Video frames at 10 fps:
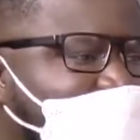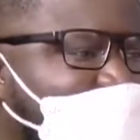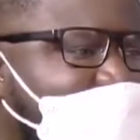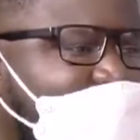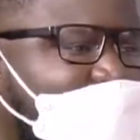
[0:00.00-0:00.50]

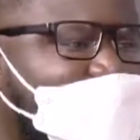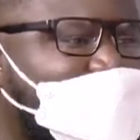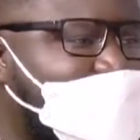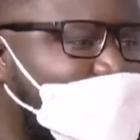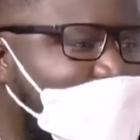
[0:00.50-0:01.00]
be like a
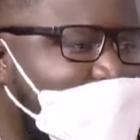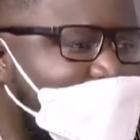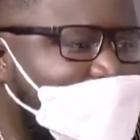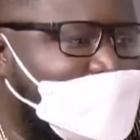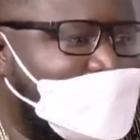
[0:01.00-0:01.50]
do or
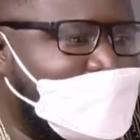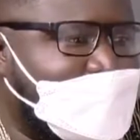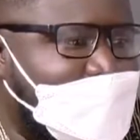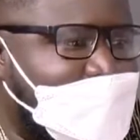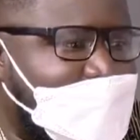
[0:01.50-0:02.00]
die
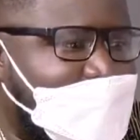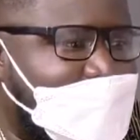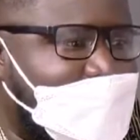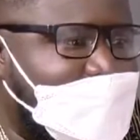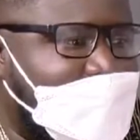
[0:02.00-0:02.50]

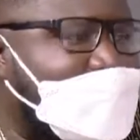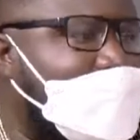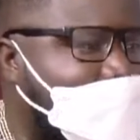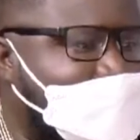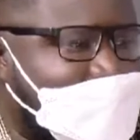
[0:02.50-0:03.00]

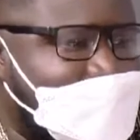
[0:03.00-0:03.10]
encounter